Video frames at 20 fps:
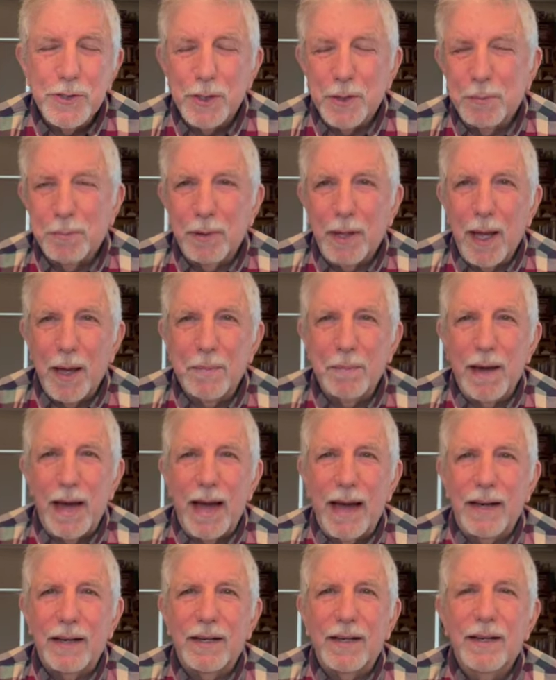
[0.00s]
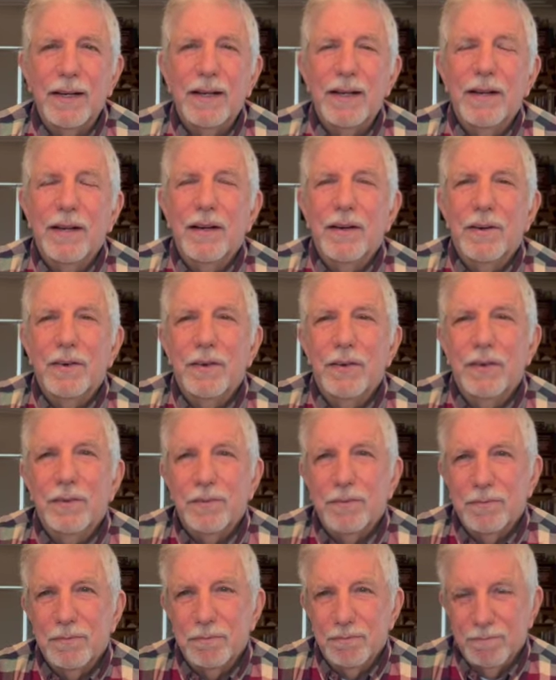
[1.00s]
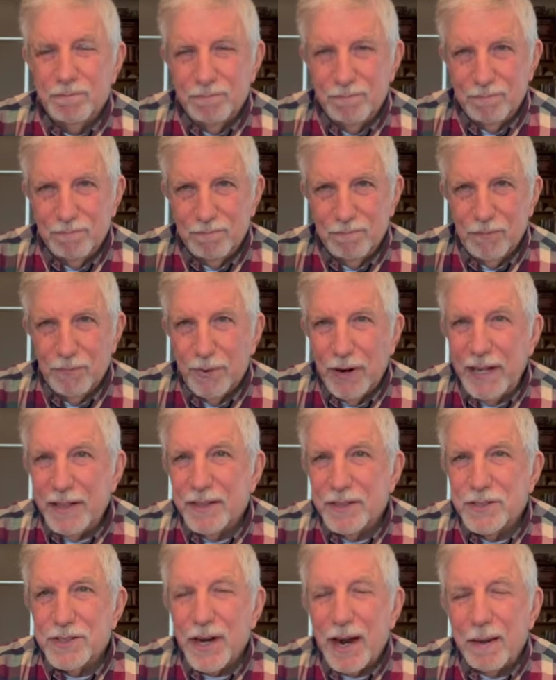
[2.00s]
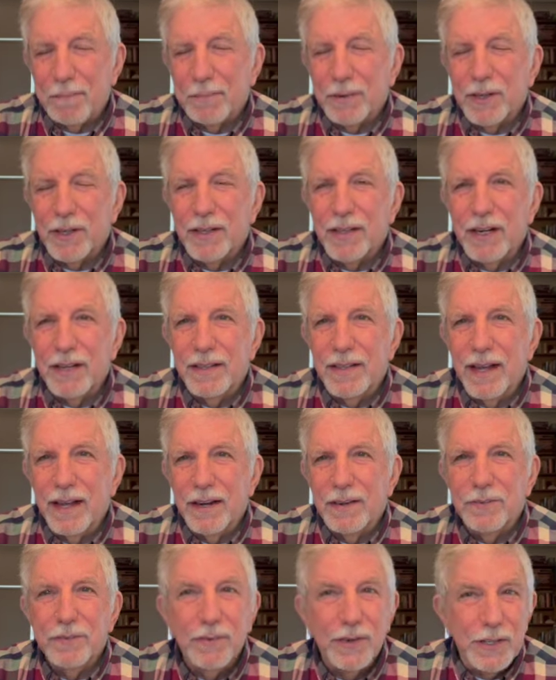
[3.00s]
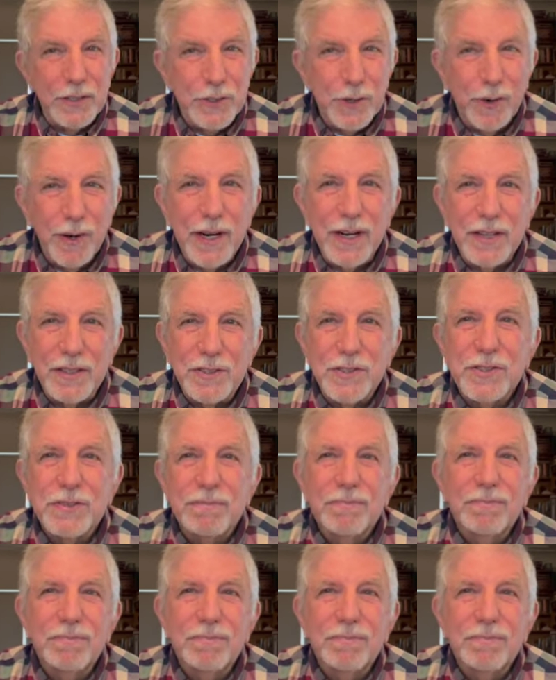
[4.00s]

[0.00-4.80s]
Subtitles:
your playback, read the chapter, and then rejoin us.